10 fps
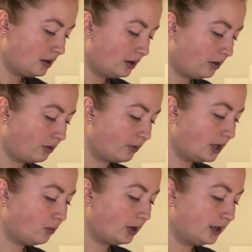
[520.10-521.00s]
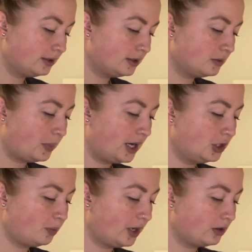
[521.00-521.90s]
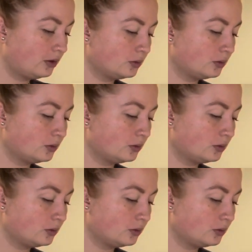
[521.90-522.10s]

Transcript: Three of Wands, Page of Pentacles.